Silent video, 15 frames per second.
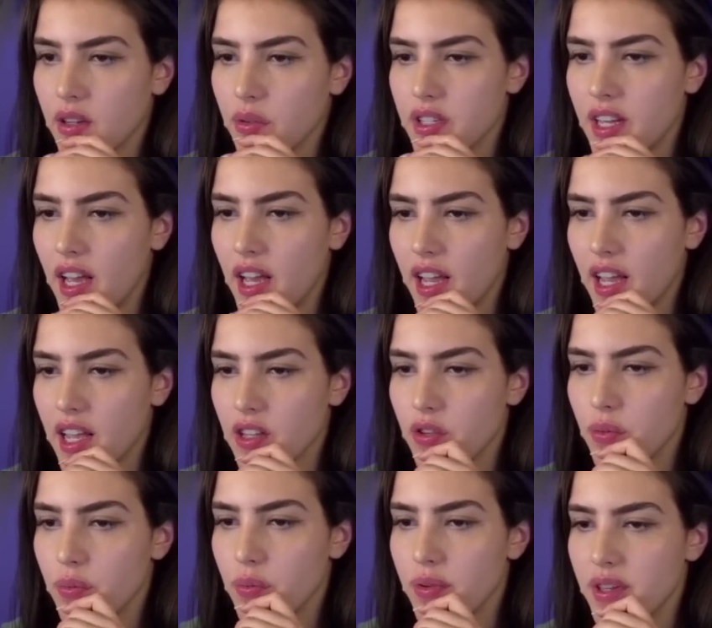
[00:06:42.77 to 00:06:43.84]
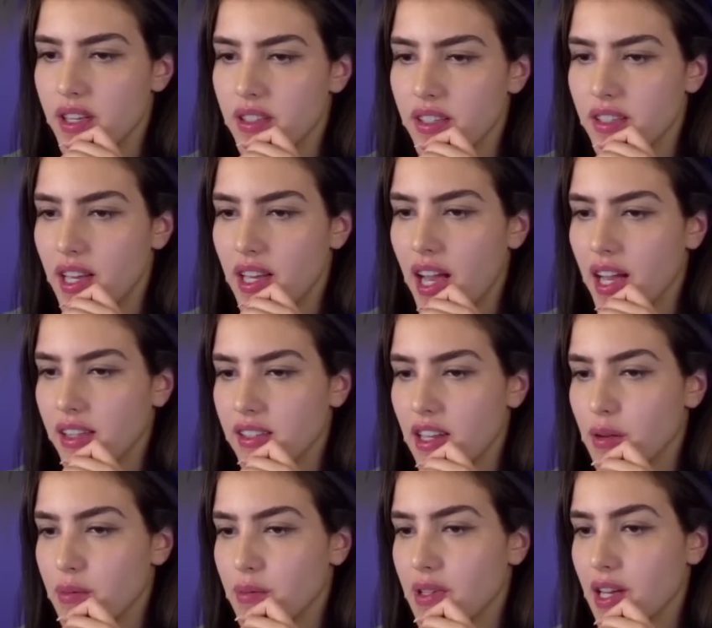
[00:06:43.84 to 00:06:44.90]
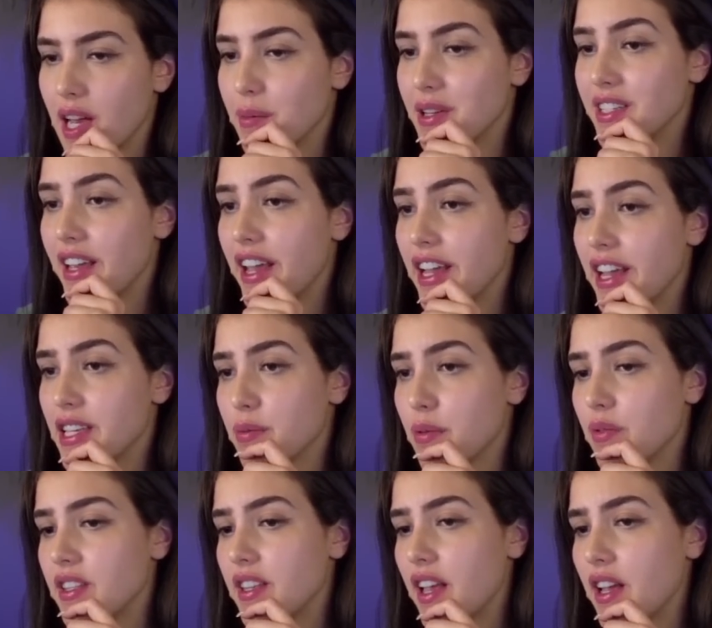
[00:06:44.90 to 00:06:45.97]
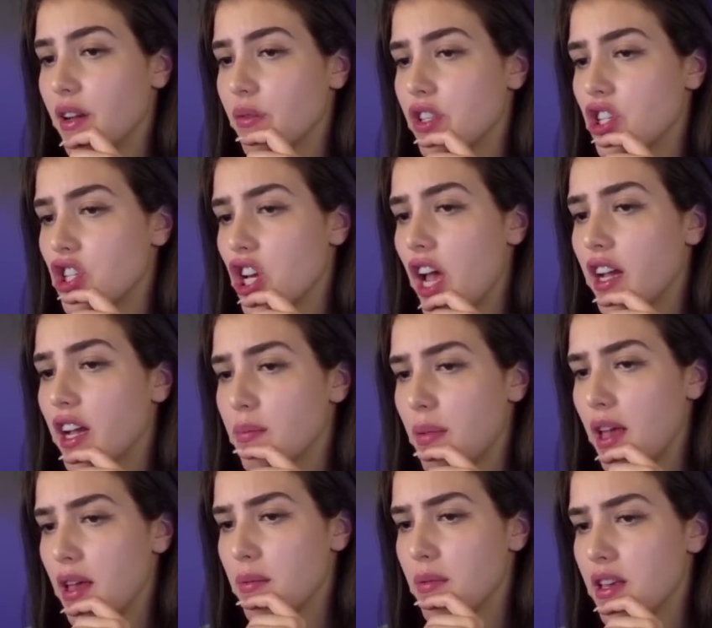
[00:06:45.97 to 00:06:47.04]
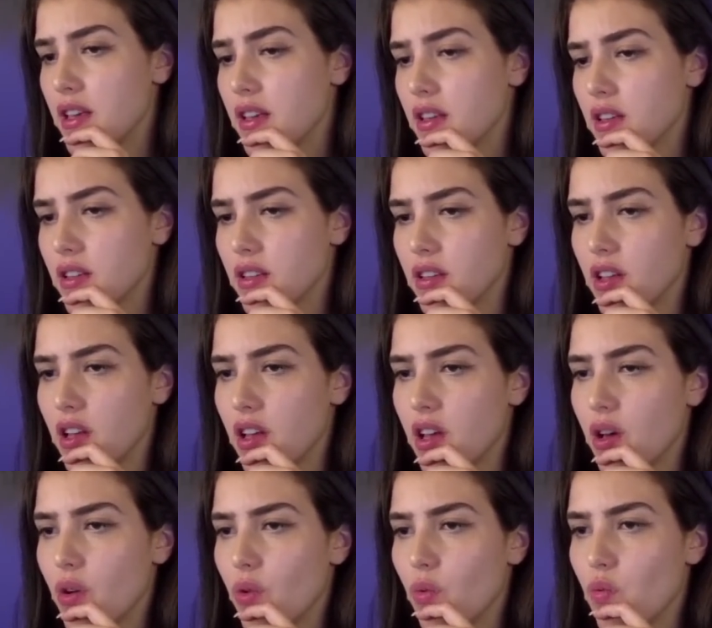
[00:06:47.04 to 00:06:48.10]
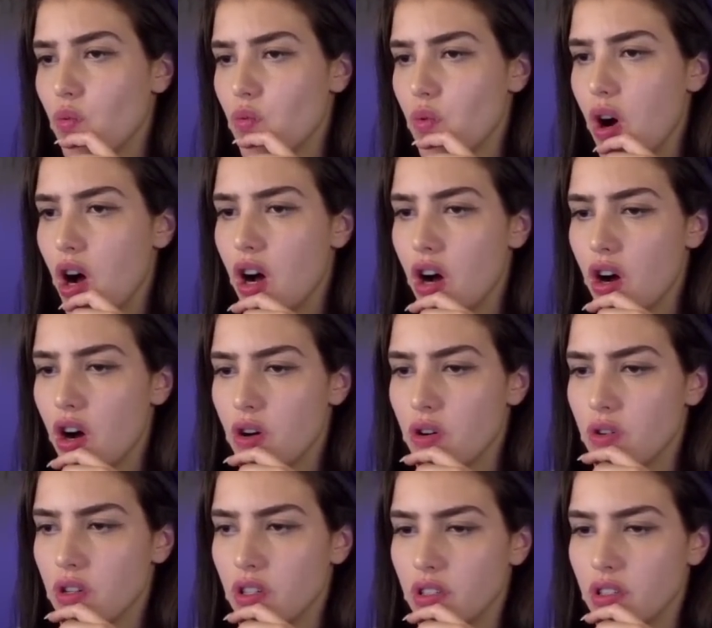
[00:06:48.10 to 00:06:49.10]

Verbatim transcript: We're attacking two pieces at the same time. He takes, but we take with check, baby. Whoa.